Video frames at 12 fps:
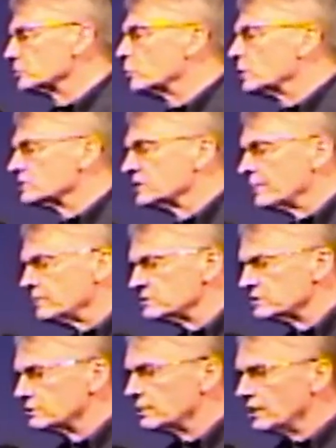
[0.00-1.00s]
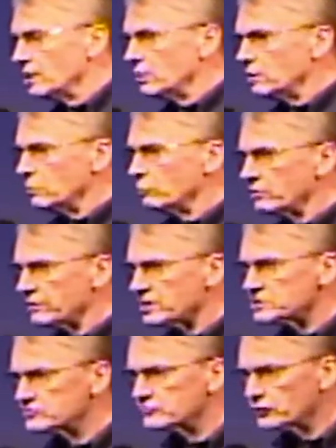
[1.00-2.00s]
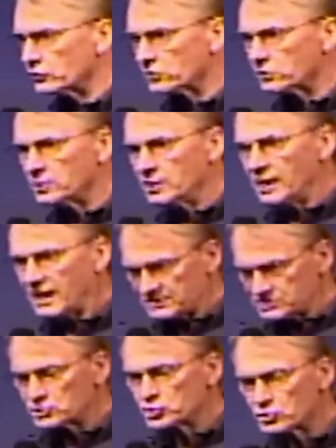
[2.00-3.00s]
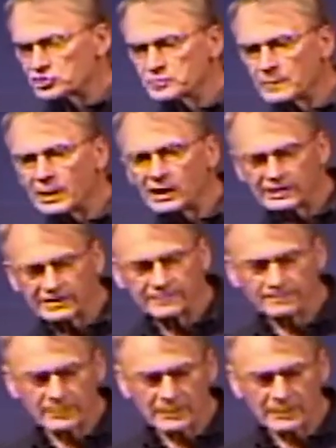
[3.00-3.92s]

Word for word: and what time is it with us for as a church body.